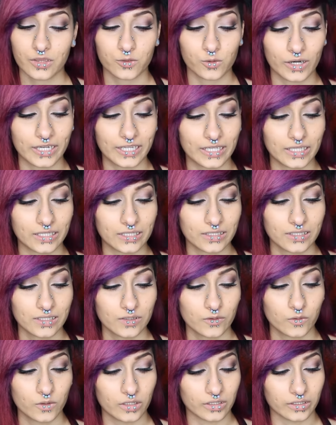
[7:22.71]
threading,
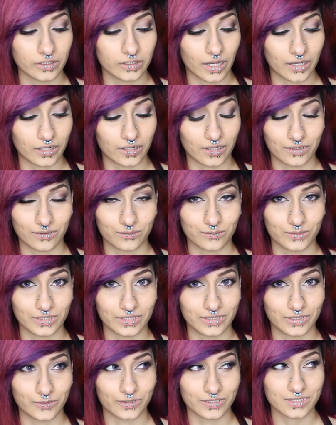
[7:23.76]
or I don't
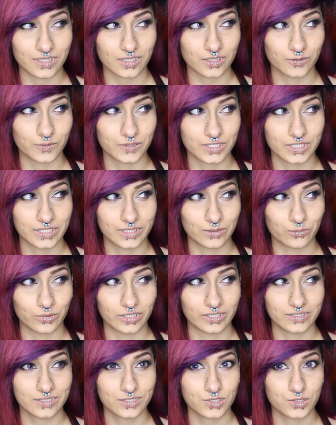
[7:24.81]
really know exactly what she did, but
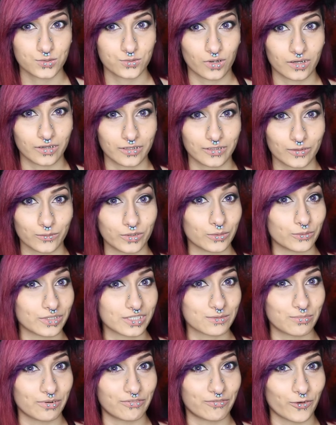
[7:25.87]
it's stronger than what it
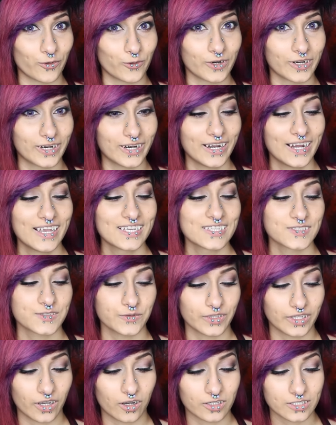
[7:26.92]
was before. So
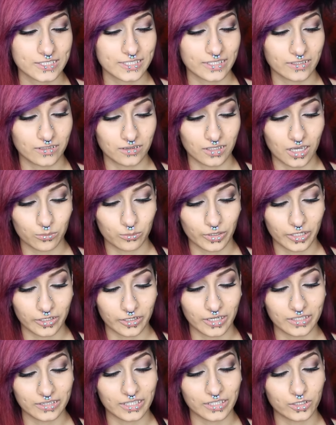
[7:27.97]
they are staying a lot better
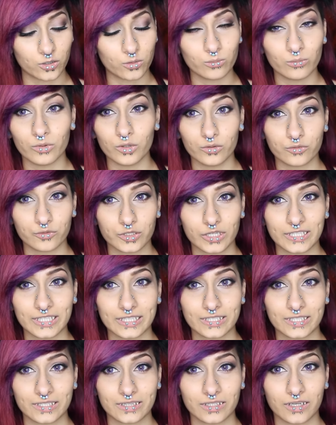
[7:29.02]
and they don't move or
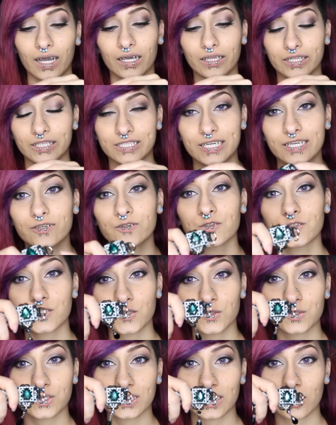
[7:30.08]
anything. The dangles
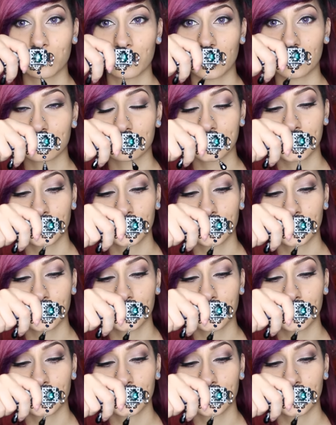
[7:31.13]
used to come off